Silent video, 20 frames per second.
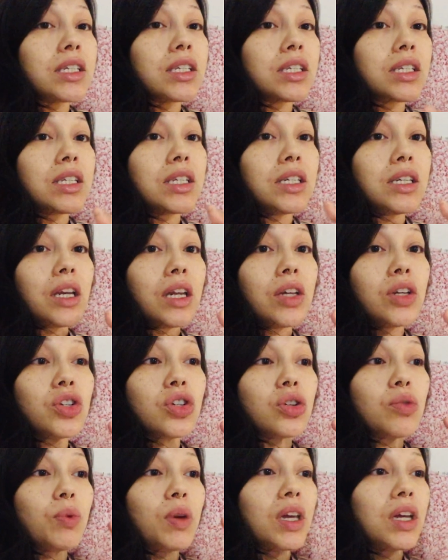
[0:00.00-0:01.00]
as a
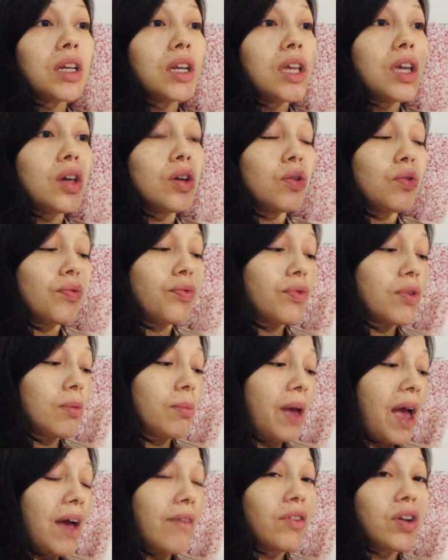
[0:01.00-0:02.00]
teenager. We can heal
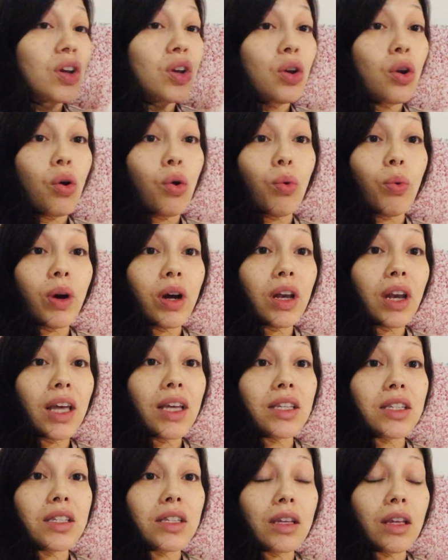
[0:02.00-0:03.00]
from having no one
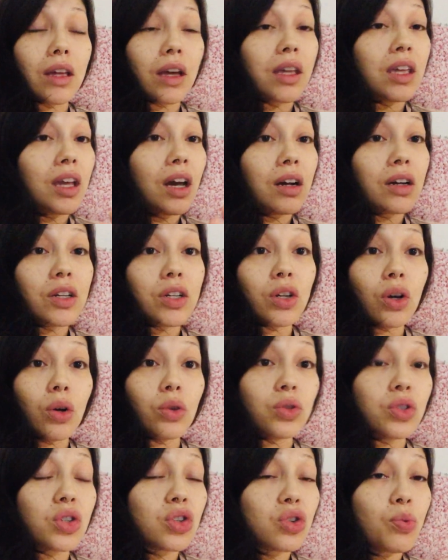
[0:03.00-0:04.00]
as a young
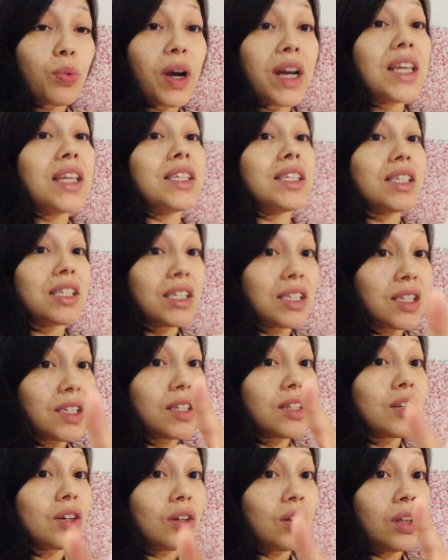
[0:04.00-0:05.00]
adult. 20s is
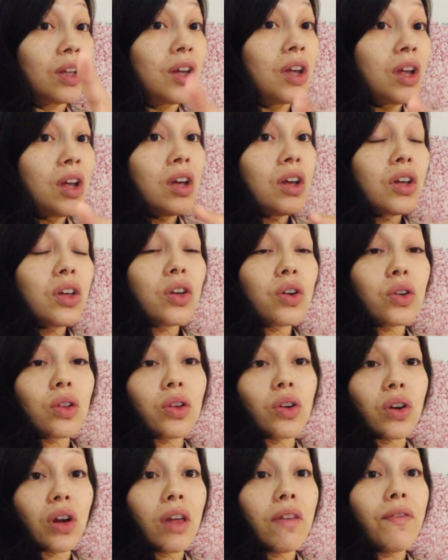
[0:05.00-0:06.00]
still your
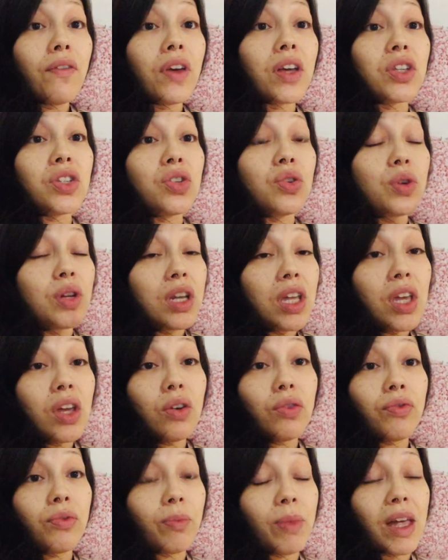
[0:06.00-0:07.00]
learning phase. You can
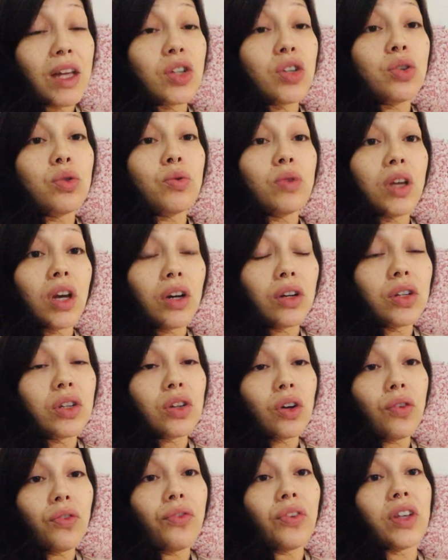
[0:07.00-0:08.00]
heal from that too. Young
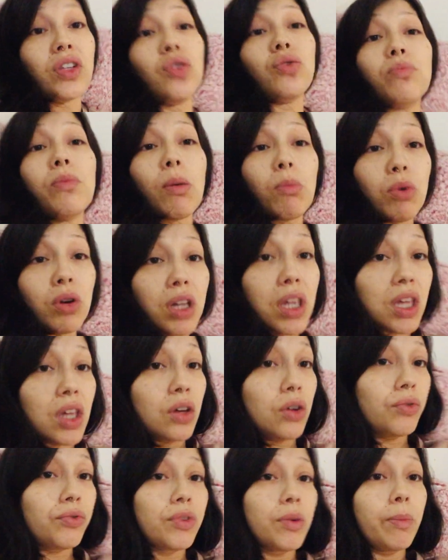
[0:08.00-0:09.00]
adult phase. Remember to
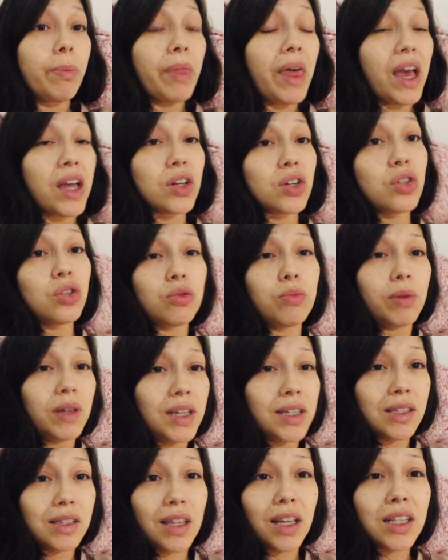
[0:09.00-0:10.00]
heal from that too,
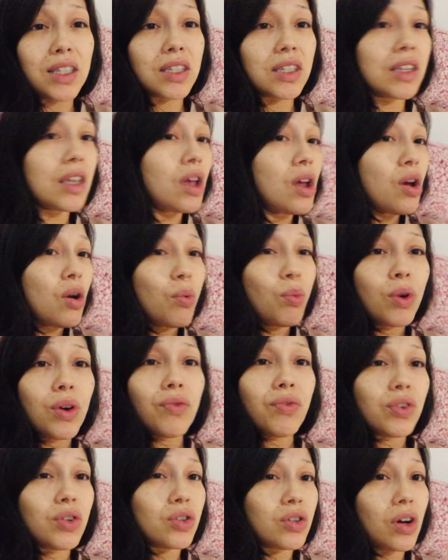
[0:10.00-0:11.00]
because that's one
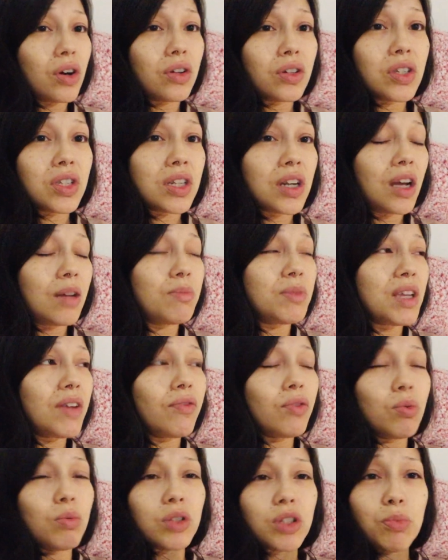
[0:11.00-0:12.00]
of your darkest times.
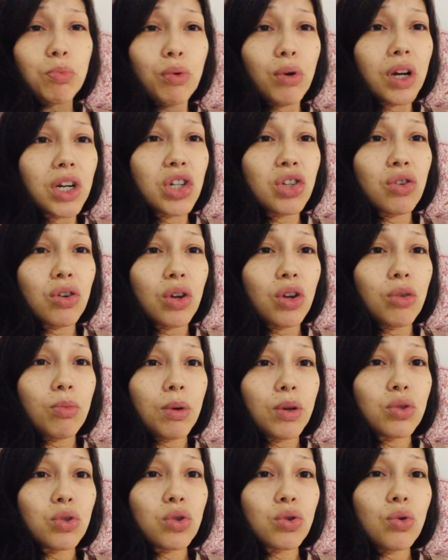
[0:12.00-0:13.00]
Everyone's pressuring you
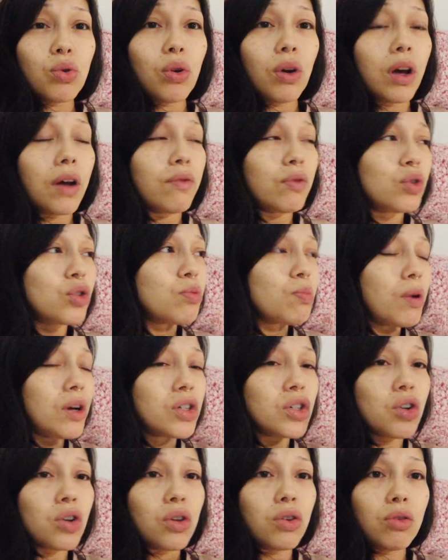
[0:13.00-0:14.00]
about school. Everyone's
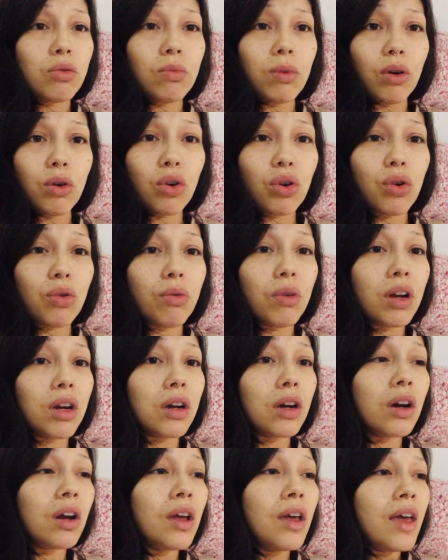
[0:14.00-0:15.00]
pressuring you about
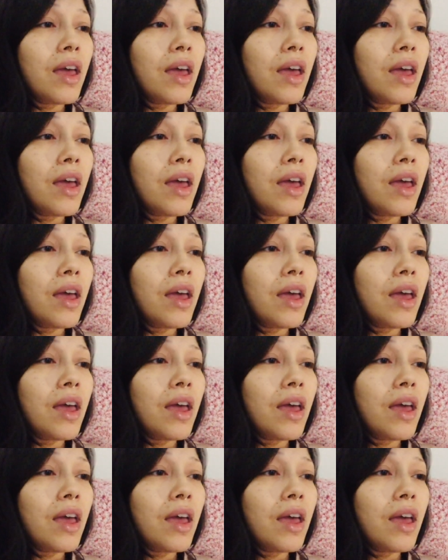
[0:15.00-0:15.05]
career.